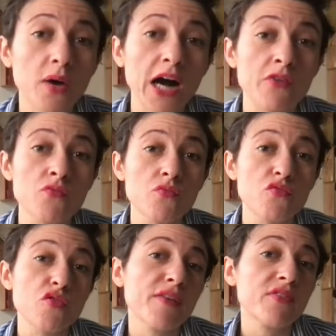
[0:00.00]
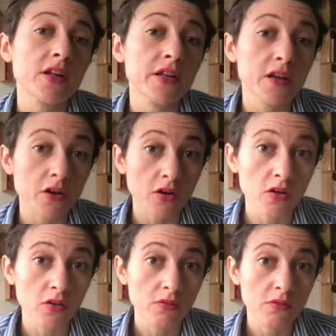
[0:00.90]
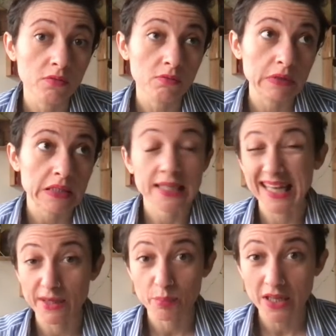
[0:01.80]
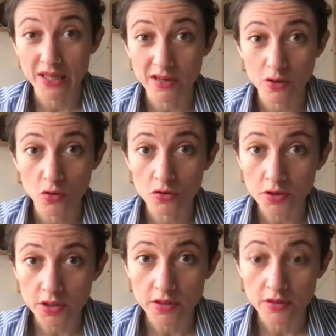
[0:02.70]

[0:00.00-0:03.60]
unravel it all and get a bigger hook?